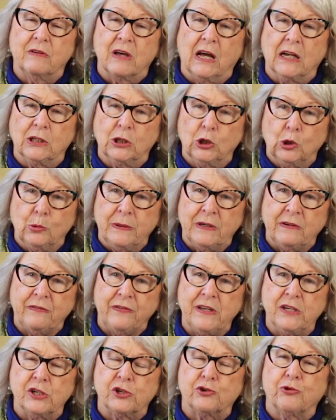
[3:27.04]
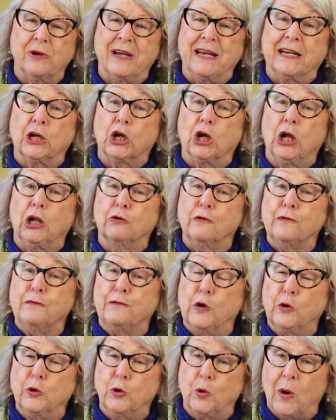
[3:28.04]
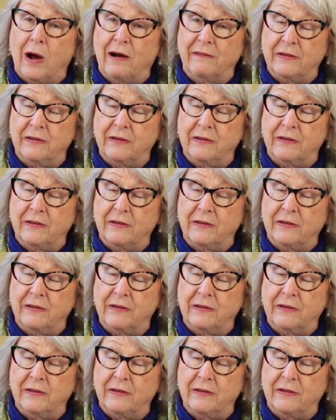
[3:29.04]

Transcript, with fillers: We've got a little bit of history and a color photo